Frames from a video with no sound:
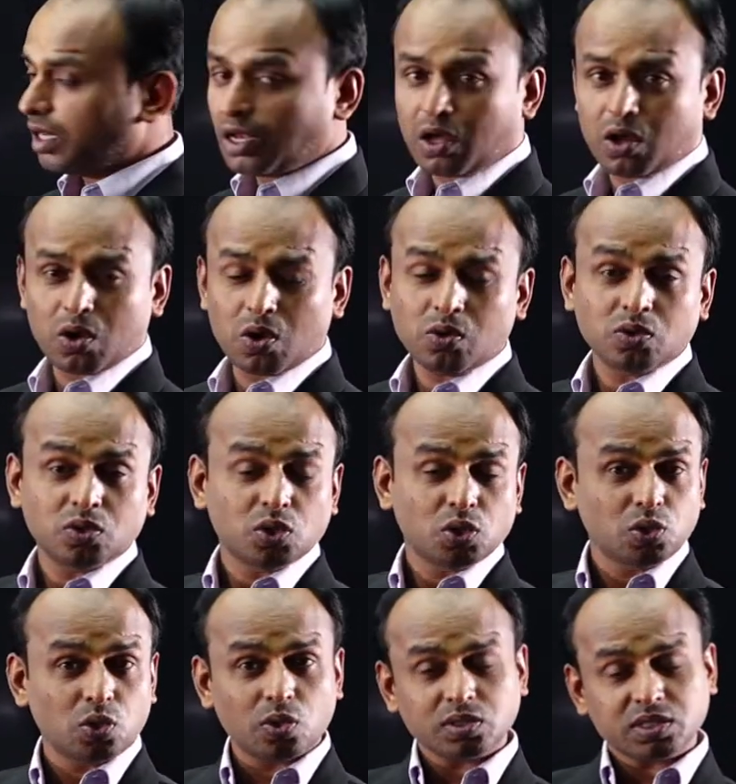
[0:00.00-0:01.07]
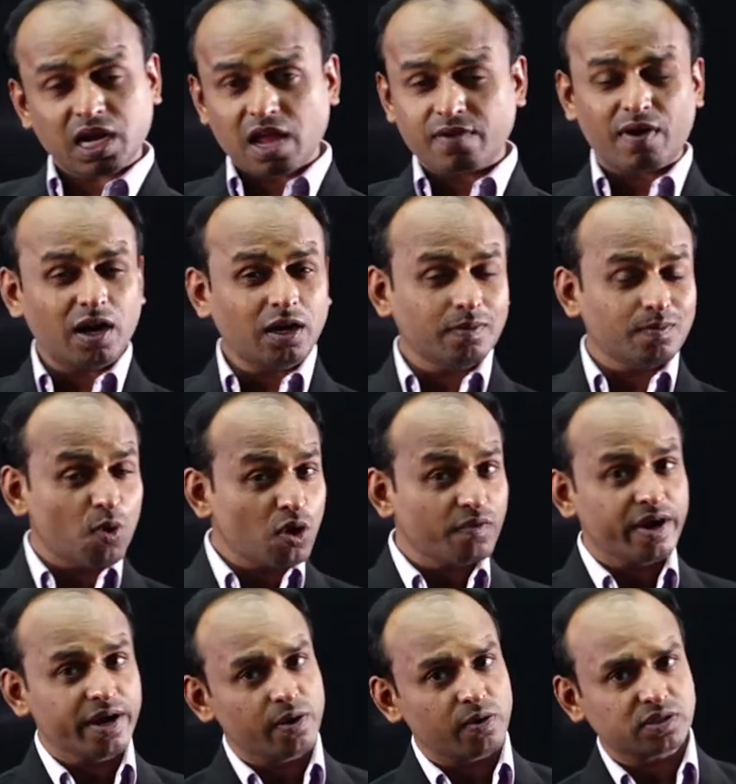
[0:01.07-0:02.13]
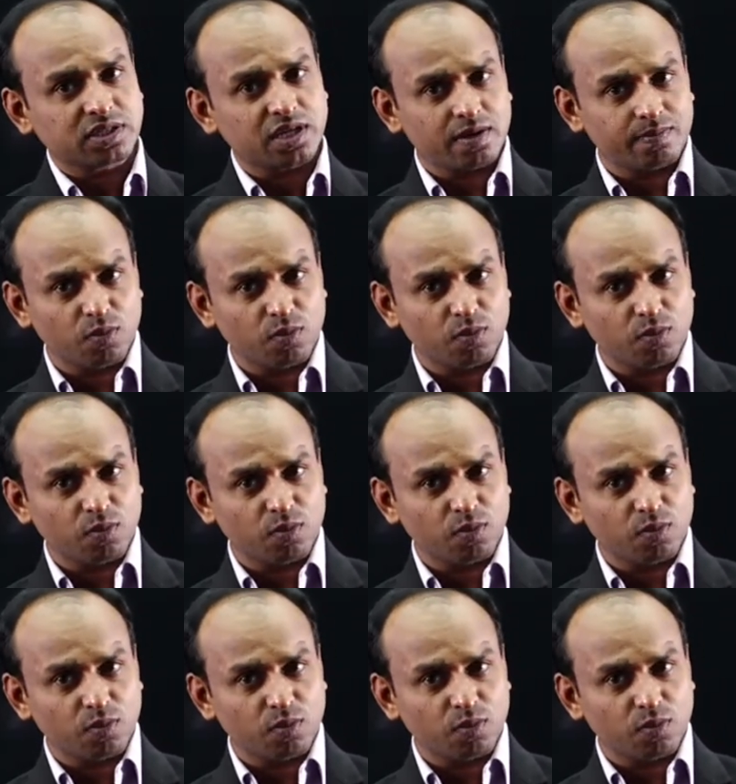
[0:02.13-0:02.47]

Now, no, no, sir, I want more videos, sir.